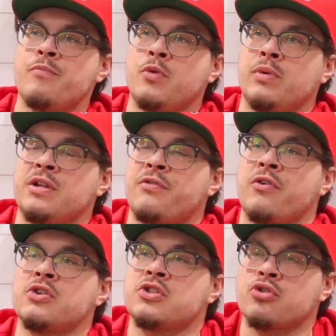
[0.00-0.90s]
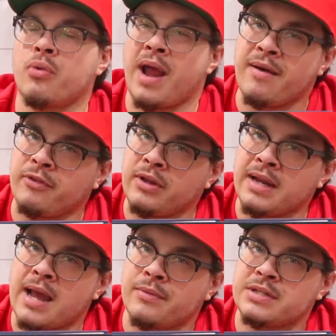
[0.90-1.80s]
when he's first
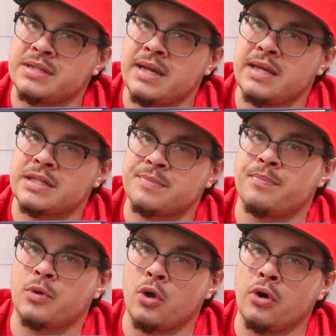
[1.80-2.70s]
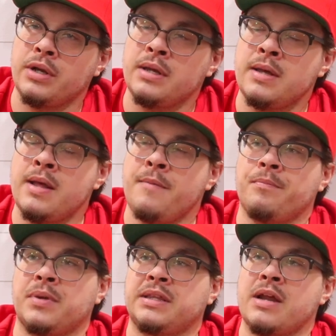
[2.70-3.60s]
traveling, I would say it's good,
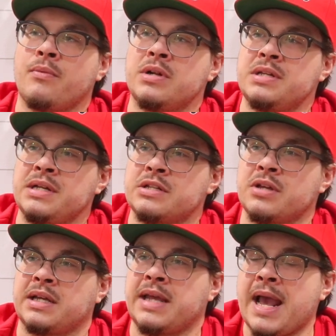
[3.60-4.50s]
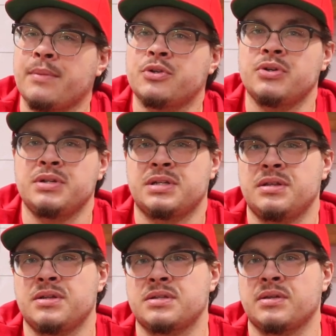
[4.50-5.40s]
but then once he gets like captured and is
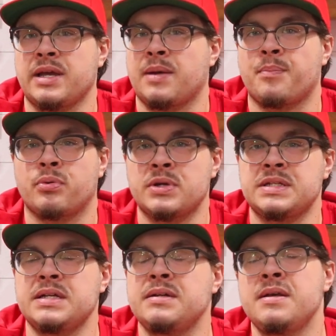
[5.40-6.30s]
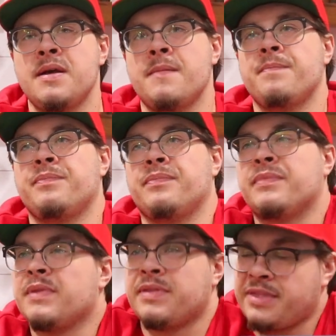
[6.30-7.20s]
in this like prison,
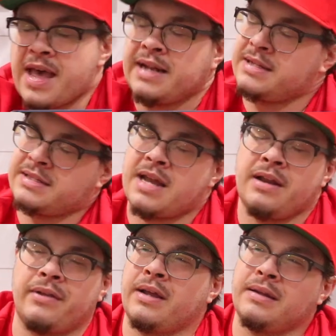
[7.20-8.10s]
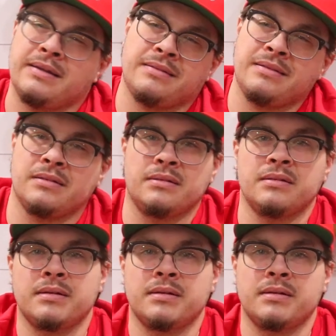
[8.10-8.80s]
then it's kind of like eh,